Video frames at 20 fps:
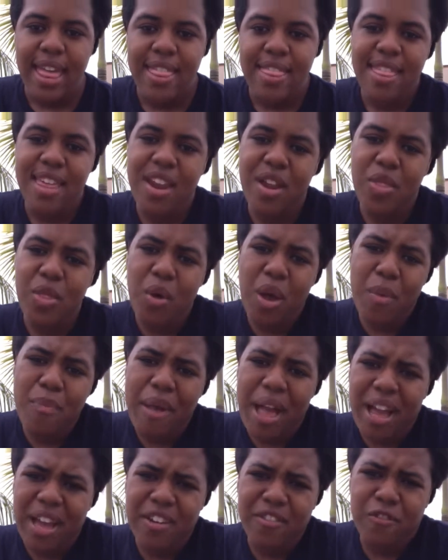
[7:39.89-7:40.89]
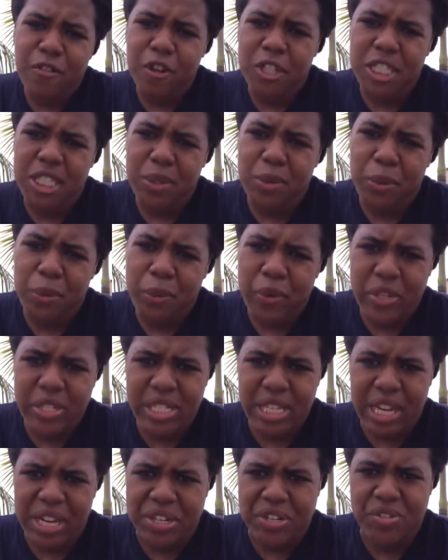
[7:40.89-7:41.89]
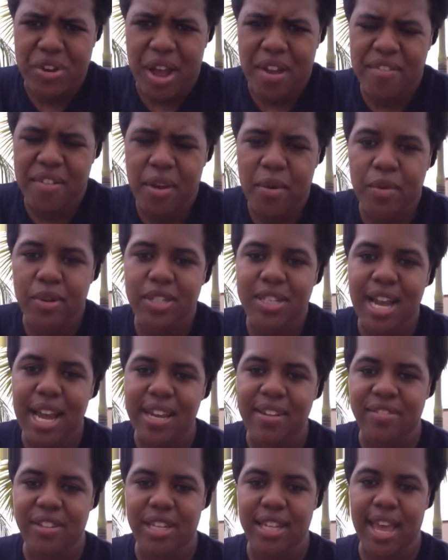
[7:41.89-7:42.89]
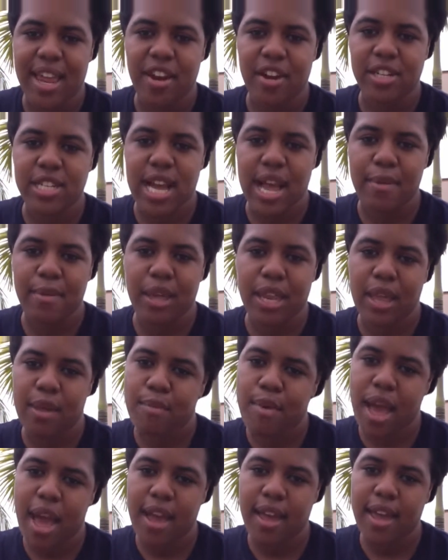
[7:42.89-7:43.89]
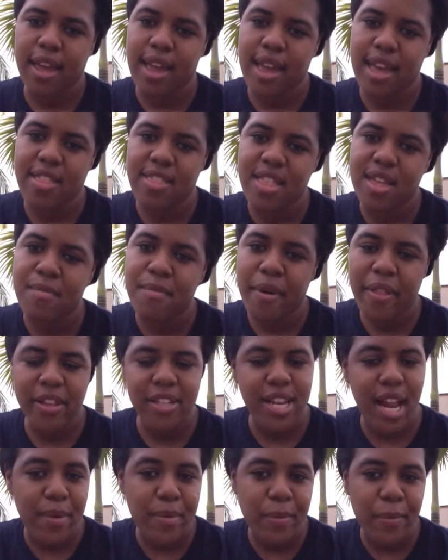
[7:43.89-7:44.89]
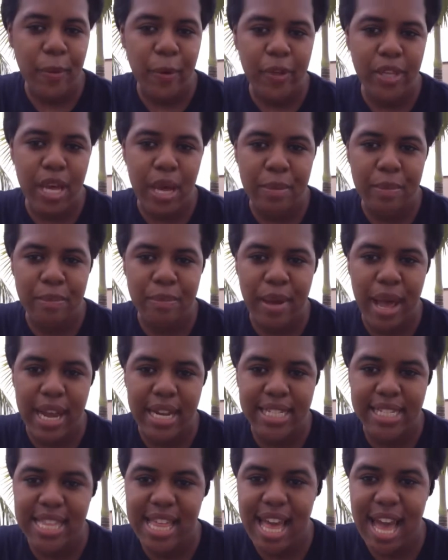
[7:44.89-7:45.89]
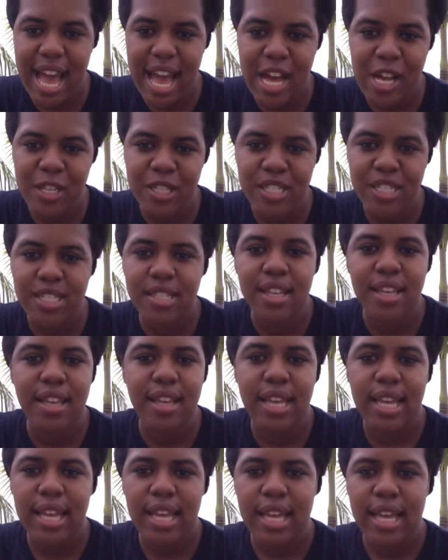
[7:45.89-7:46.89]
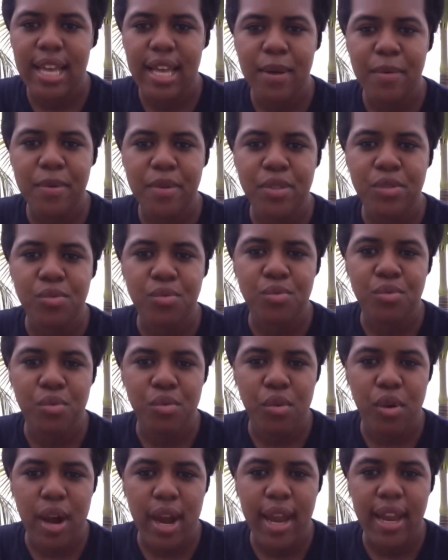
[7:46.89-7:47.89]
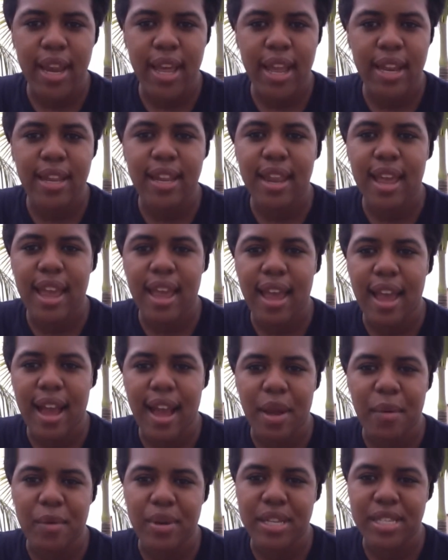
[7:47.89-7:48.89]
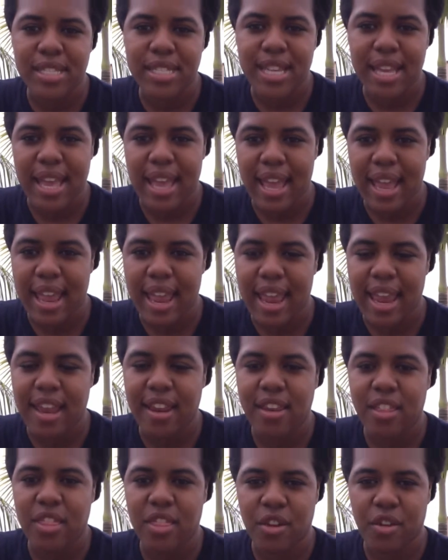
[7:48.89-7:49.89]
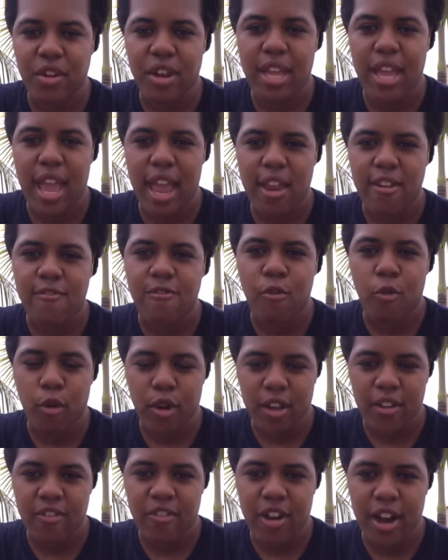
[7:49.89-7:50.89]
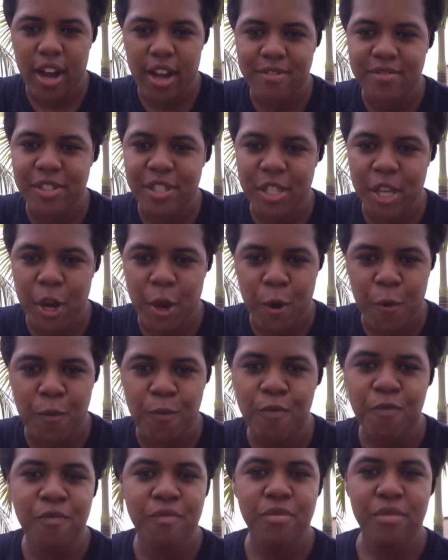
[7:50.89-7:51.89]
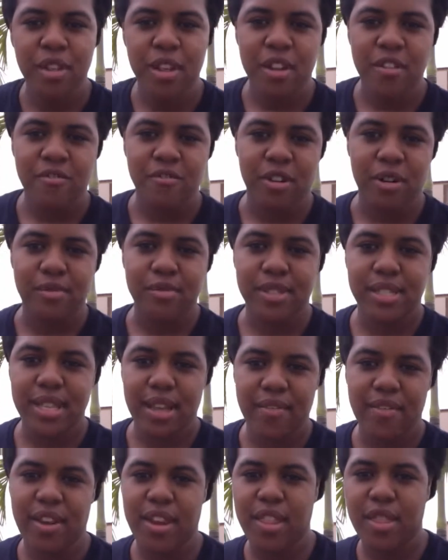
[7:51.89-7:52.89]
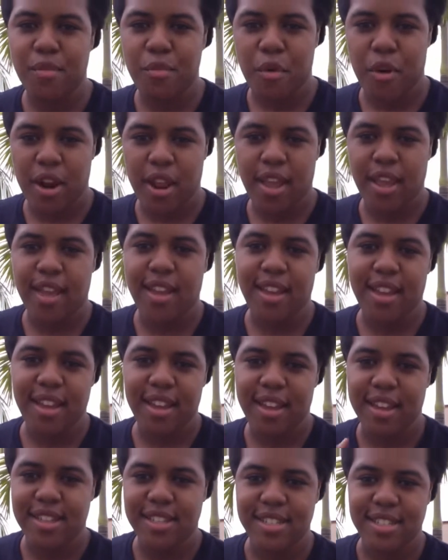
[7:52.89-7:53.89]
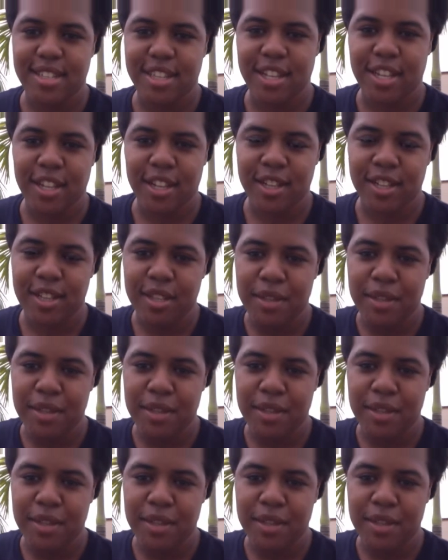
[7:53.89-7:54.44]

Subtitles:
Then on the way back, unfortunately, we were stuck in traffic, which kind of delayed our time getting back. And then by the time we pulled up back to the house, it was right at, I want to say 8:30, 8:45. So from 7 in the morning until